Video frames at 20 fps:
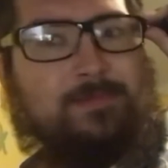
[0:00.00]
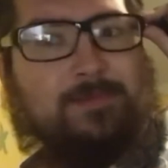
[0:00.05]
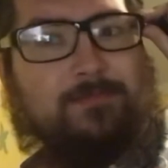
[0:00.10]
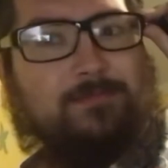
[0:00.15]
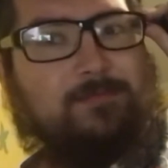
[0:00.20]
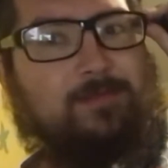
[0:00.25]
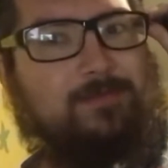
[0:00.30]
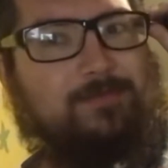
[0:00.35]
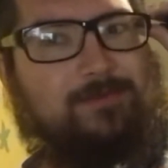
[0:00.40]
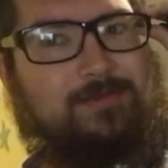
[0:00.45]

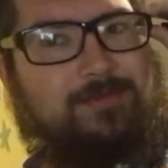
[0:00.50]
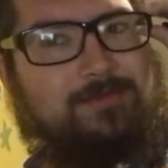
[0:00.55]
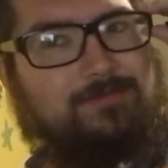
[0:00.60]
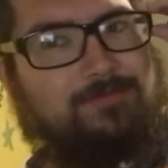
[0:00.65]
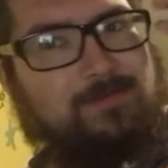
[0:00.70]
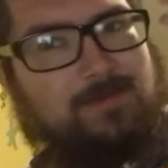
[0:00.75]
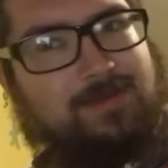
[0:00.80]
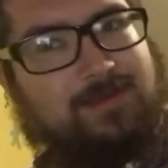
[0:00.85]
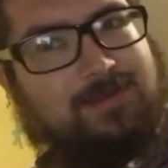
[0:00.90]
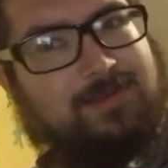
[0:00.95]
my brother
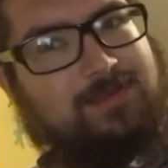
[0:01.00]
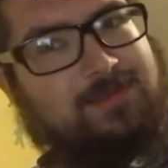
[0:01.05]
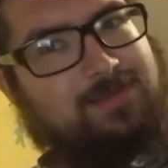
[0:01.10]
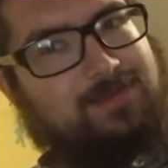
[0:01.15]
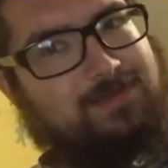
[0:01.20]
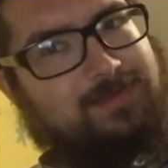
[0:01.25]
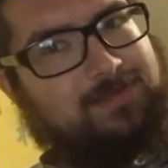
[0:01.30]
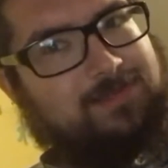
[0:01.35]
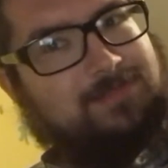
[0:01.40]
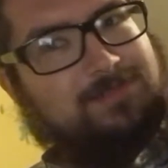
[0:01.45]
Peyton
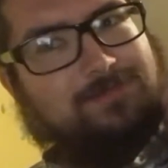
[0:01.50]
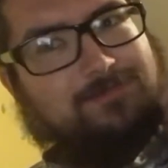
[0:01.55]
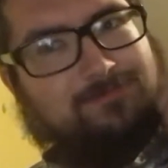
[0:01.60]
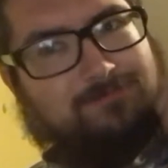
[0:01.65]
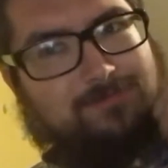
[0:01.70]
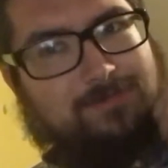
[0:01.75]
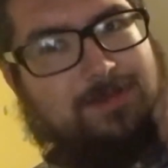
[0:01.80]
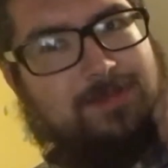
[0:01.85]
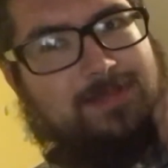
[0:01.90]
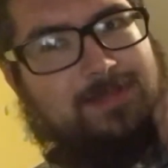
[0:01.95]
is
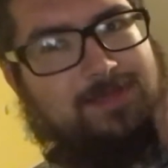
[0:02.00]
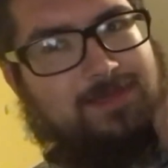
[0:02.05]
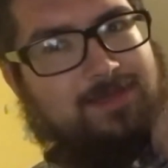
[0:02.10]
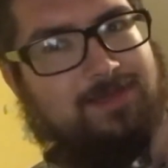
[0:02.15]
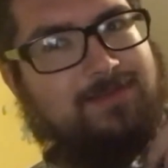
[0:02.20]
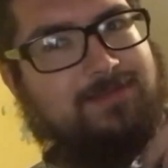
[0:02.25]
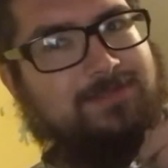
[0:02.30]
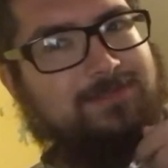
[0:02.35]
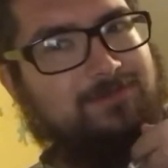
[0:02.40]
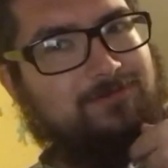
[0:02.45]
really
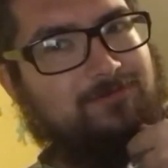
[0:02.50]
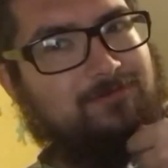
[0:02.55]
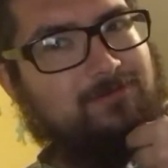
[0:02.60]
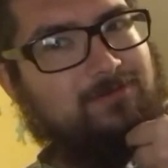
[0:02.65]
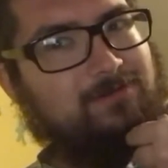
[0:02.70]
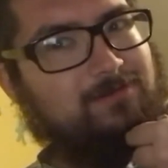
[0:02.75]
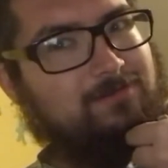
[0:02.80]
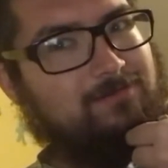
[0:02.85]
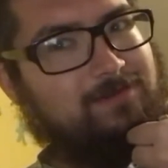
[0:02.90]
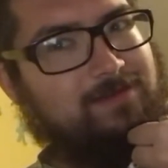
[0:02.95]
into
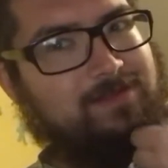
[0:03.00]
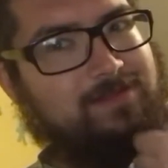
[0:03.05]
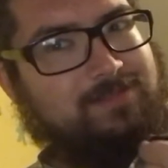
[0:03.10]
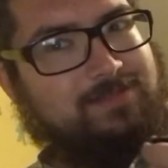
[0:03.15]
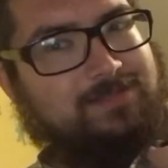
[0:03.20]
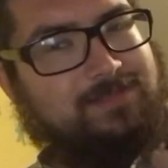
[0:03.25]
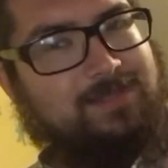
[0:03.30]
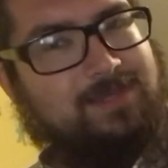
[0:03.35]
Rugrats,